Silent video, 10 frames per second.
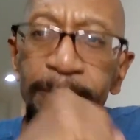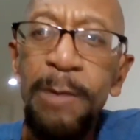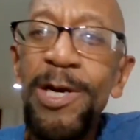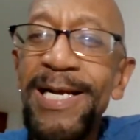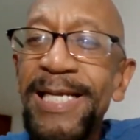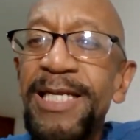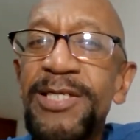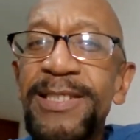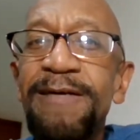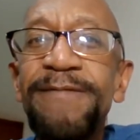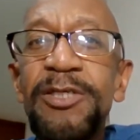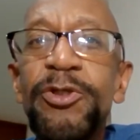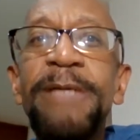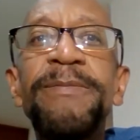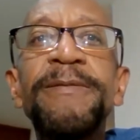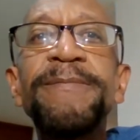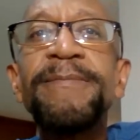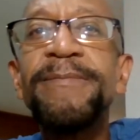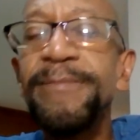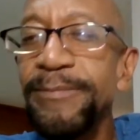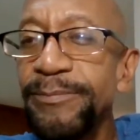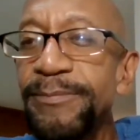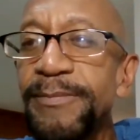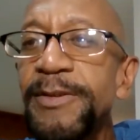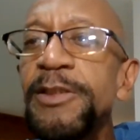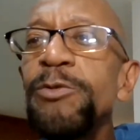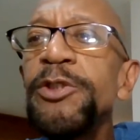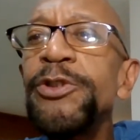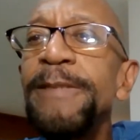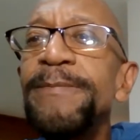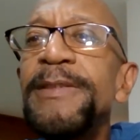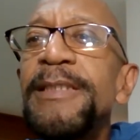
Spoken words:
But without any of the stuff, it's cheap. It's real cheap.